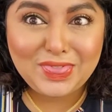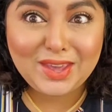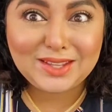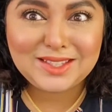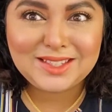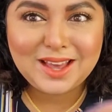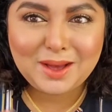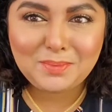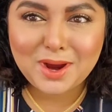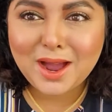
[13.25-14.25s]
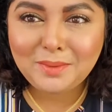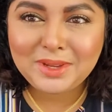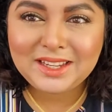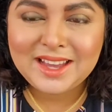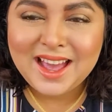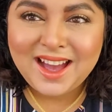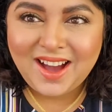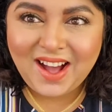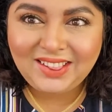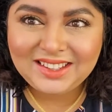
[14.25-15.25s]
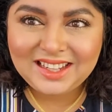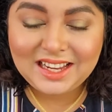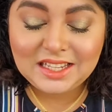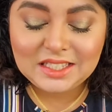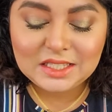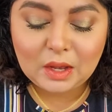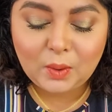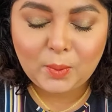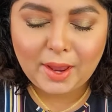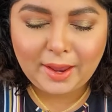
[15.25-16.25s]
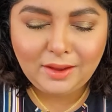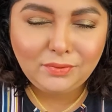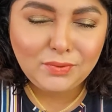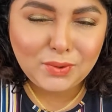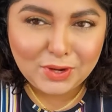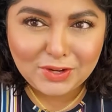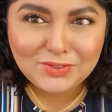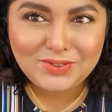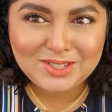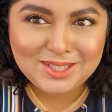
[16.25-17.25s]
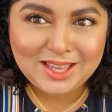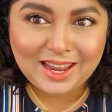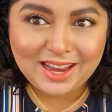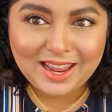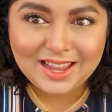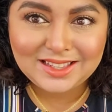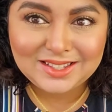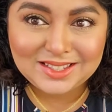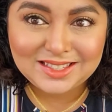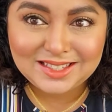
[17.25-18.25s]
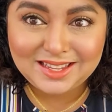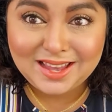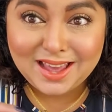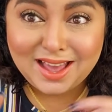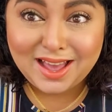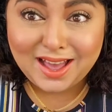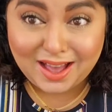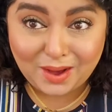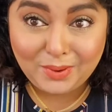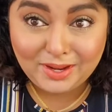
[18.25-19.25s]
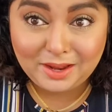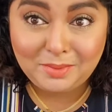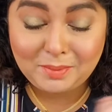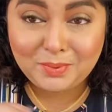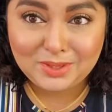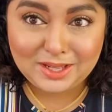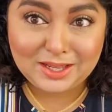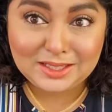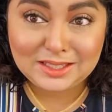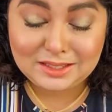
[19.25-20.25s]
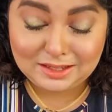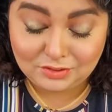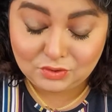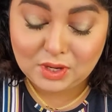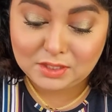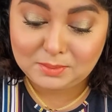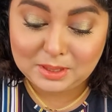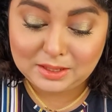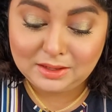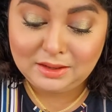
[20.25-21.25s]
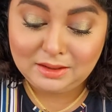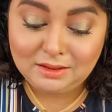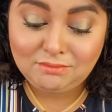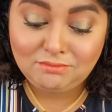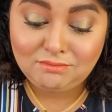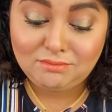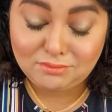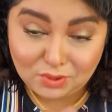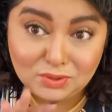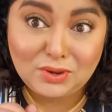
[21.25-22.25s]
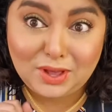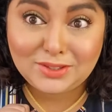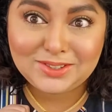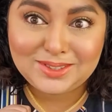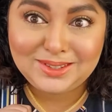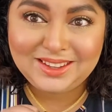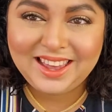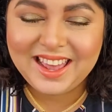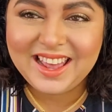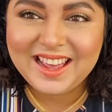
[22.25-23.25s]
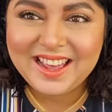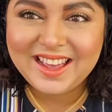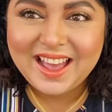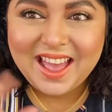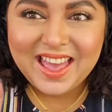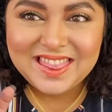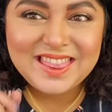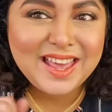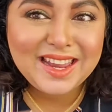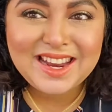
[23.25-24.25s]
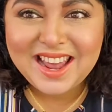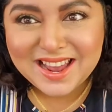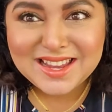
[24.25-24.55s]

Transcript: this upcoming holiday. So if you're interested to see how I came up with this, trust me, there's a lot to see. Then